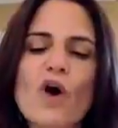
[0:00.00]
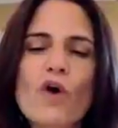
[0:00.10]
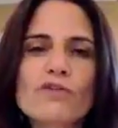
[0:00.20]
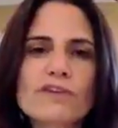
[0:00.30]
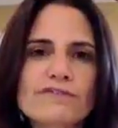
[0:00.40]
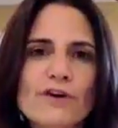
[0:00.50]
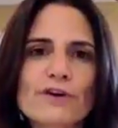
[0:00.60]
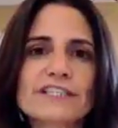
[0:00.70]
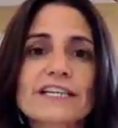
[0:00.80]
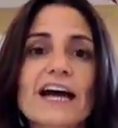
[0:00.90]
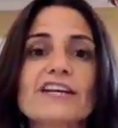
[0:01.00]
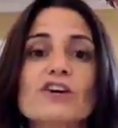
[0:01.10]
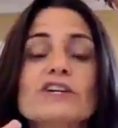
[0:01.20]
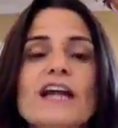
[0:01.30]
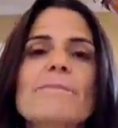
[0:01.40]
over focusing on it
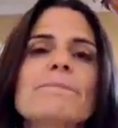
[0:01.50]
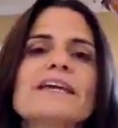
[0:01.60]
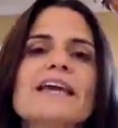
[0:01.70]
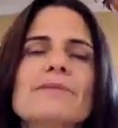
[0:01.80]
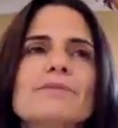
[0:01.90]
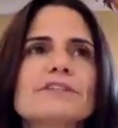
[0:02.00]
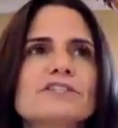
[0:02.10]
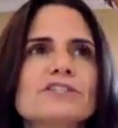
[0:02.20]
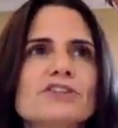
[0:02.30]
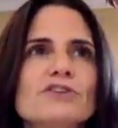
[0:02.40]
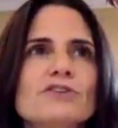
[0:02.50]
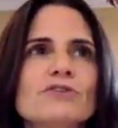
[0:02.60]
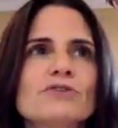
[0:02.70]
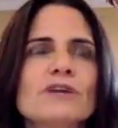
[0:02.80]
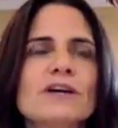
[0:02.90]
or not being able
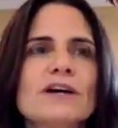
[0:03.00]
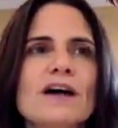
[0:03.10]
to,